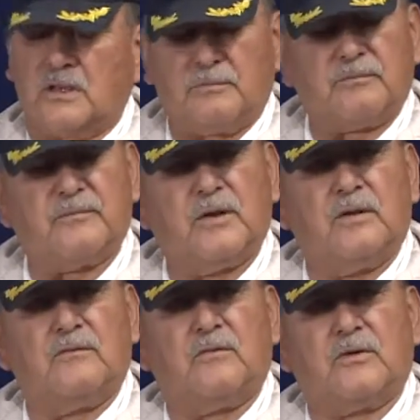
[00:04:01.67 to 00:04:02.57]
Yep,
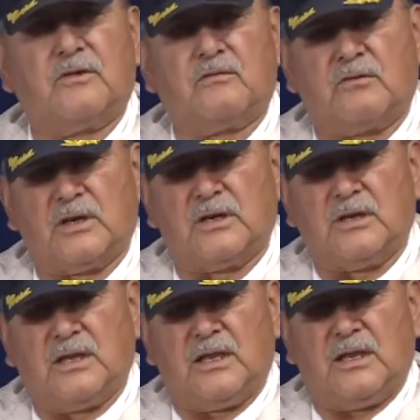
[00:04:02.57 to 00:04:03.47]

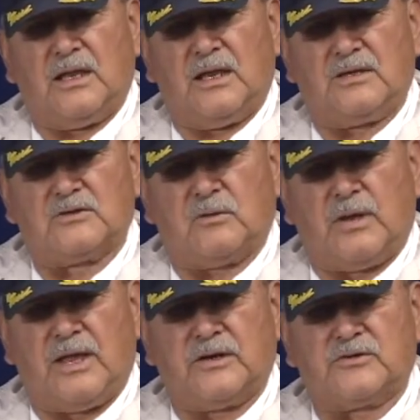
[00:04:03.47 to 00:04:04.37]
43. And so
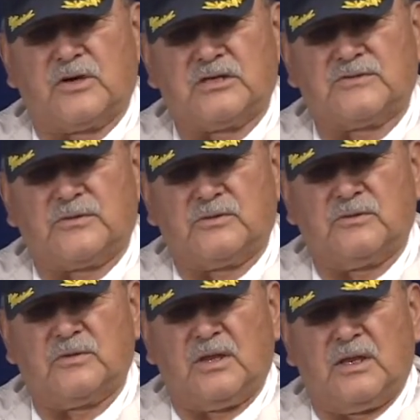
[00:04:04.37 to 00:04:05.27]
I had a
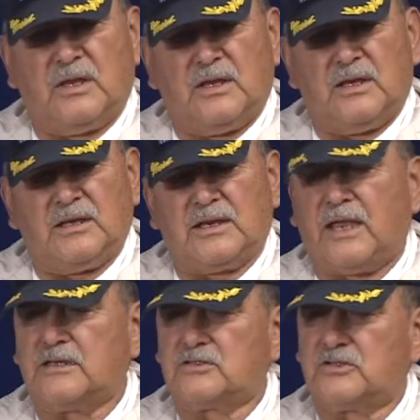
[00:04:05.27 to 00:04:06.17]
transfer in
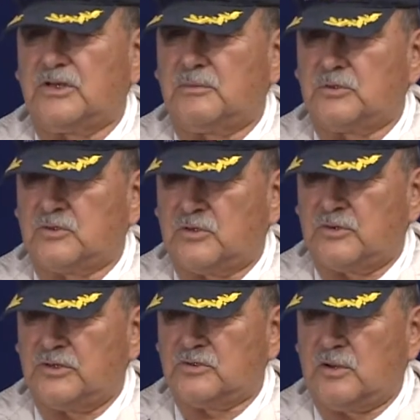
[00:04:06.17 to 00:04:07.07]
Kansas City,
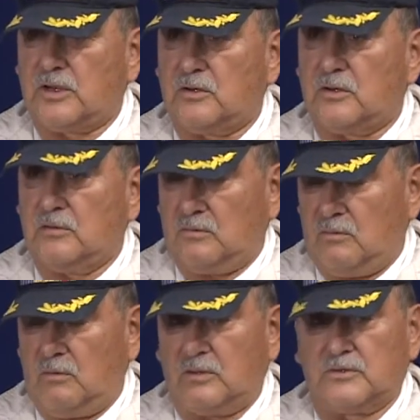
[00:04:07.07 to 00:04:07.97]
Missouri, so I could
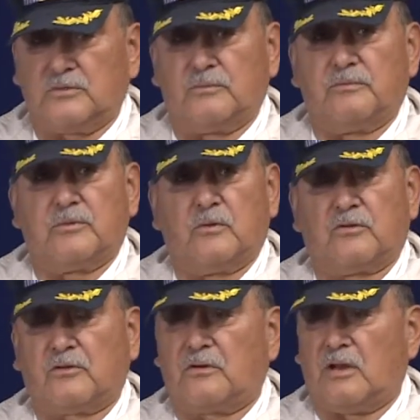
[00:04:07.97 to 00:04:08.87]
go on to
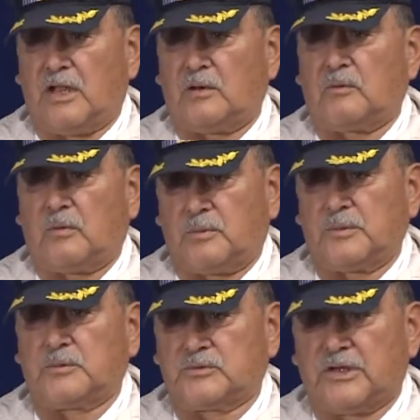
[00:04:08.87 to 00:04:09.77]
North Carolina where
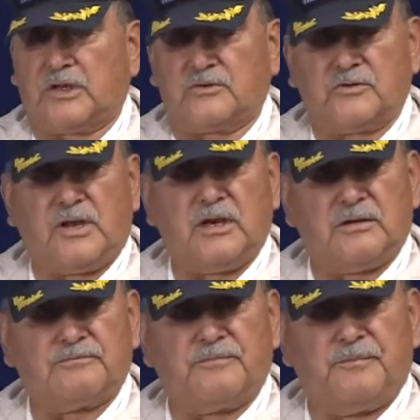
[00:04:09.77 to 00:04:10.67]
we was taking training.